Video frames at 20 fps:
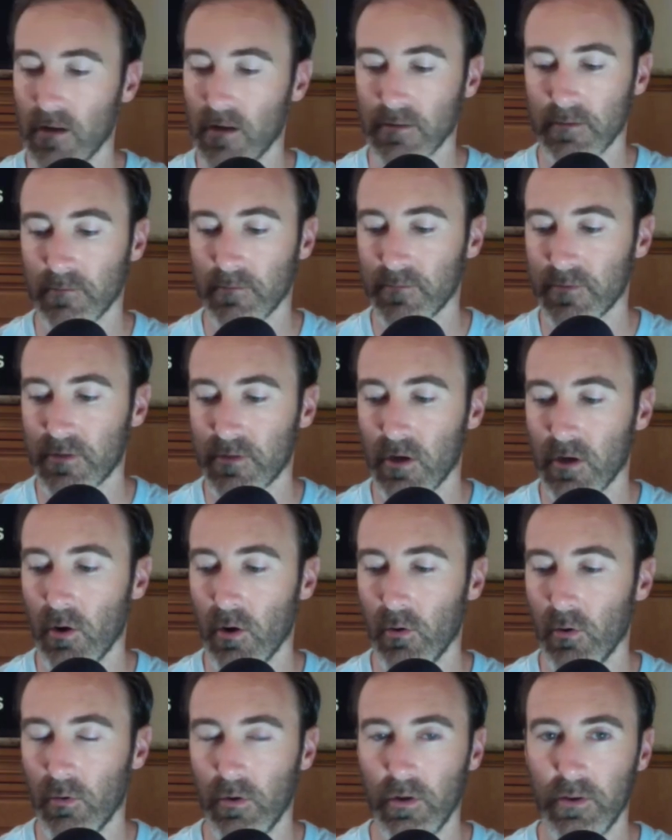That's awesome.
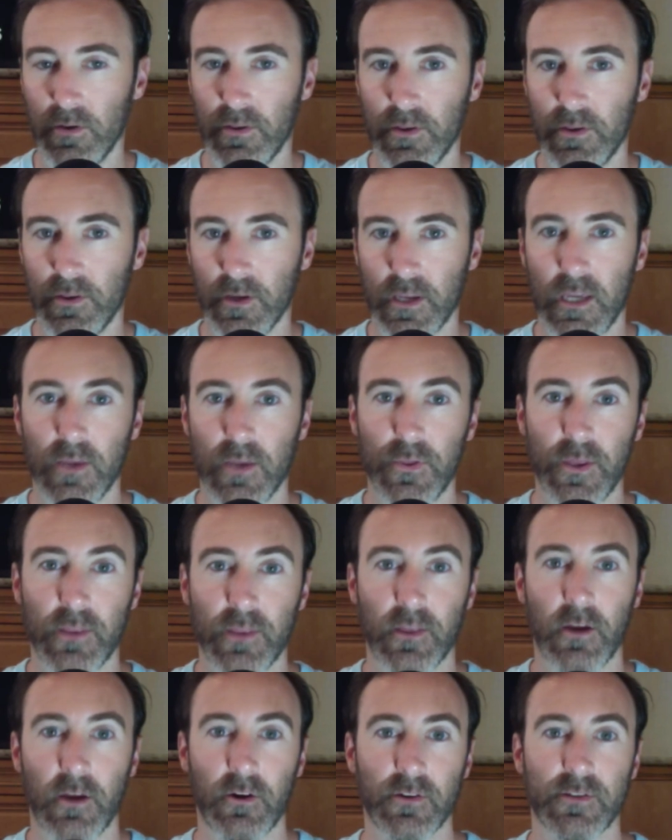So the key
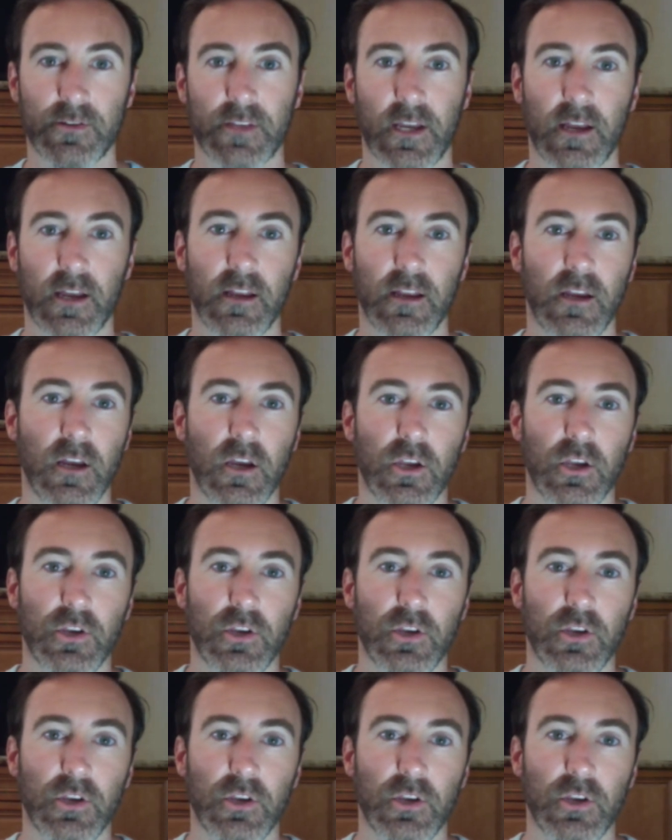thing there is that